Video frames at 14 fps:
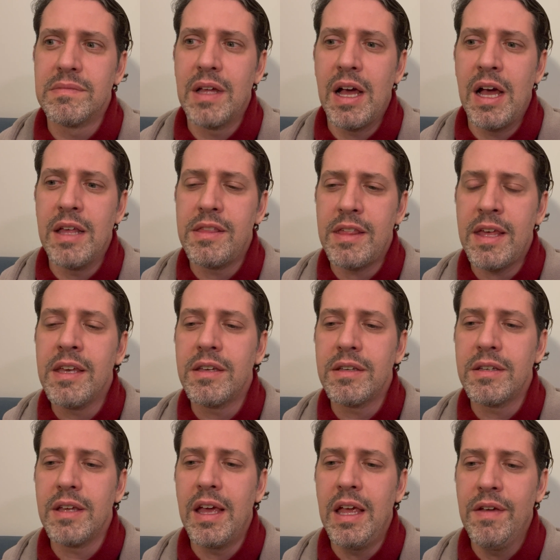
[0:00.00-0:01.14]
I
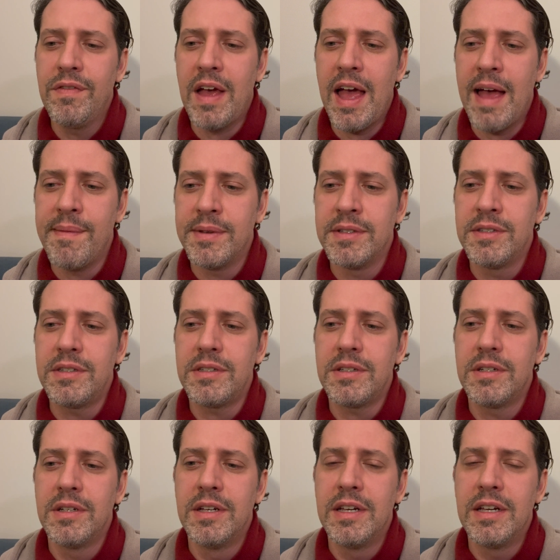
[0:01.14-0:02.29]
think if it happens
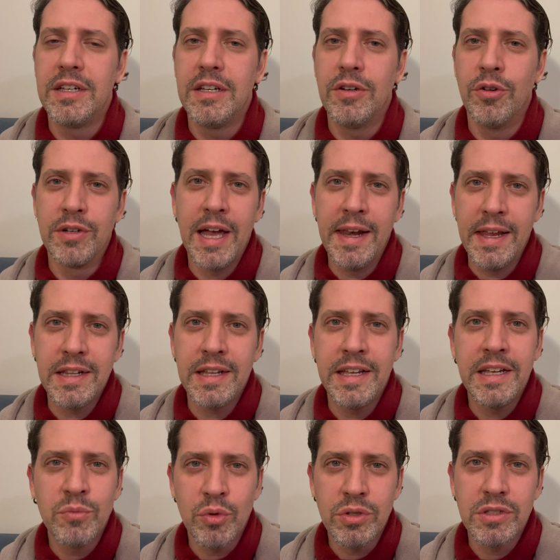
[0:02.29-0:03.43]
organically
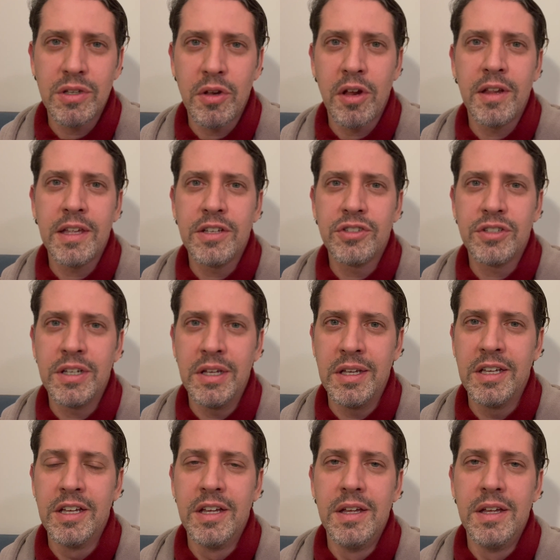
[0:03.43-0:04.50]
and more slowly, she